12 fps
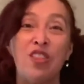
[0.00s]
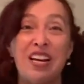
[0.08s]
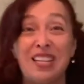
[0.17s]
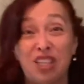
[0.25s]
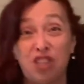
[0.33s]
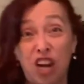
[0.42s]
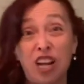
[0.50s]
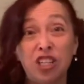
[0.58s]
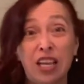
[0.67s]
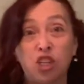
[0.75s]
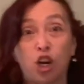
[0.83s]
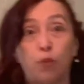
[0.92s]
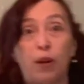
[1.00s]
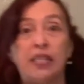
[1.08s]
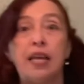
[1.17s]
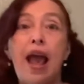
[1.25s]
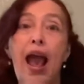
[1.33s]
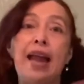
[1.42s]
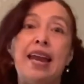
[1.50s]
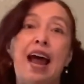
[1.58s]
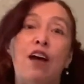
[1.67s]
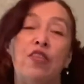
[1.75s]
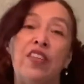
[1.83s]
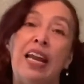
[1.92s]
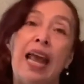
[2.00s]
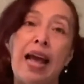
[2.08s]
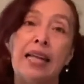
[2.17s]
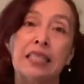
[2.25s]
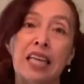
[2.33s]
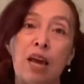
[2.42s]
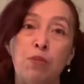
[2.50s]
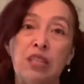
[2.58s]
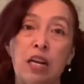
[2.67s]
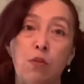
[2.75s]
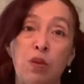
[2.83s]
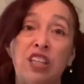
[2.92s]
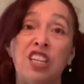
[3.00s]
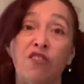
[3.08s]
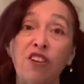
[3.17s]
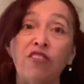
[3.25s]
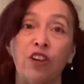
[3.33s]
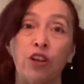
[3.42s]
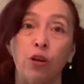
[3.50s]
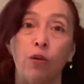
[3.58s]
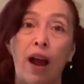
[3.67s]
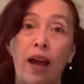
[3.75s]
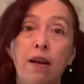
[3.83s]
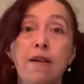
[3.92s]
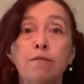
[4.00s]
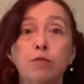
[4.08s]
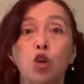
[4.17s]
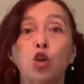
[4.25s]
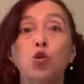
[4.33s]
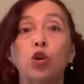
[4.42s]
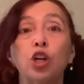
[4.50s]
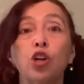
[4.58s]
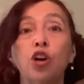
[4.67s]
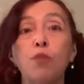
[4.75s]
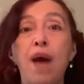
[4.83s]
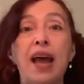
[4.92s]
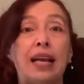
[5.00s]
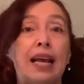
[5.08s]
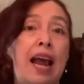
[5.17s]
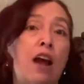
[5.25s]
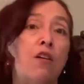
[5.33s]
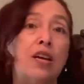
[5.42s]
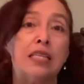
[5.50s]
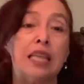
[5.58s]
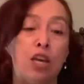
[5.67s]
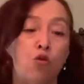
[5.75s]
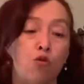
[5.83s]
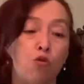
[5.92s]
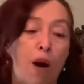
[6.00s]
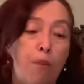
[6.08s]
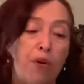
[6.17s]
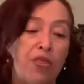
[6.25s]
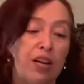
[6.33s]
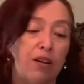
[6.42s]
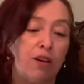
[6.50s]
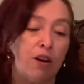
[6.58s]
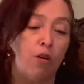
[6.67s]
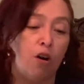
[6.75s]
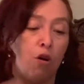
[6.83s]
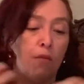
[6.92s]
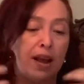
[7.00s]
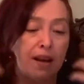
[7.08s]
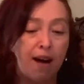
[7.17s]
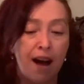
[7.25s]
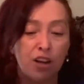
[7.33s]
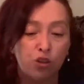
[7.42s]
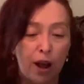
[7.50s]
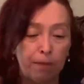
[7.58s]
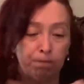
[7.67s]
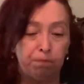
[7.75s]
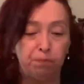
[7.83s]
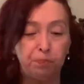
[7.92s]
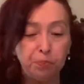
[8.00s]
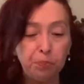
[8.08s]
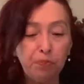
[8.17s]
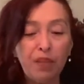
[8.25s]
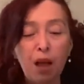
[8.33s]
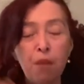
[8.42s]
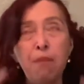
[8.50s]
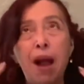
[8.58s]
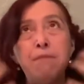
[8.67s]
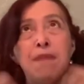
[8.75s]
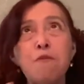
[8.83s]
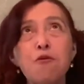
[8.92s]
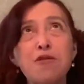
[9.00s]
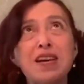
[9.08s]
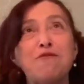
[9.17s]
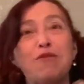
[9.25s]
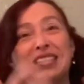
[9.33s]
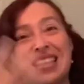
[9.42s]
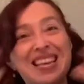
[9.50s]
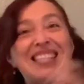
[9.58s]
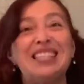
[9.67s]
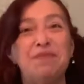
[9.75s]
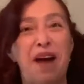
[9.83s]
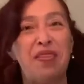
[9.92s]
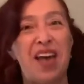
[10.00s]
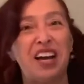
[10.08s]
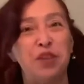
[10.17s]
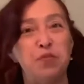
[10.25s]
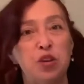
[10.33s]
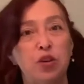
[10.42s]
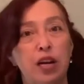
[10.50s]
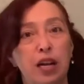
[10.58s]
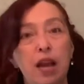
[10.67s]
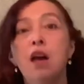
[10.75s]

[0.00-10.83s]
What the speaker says: these changes that took place, and now the landscape is going to be different for you, right? So you could look back at areas that you grew up with and go, oh my gosh, right? My memory was this about that community,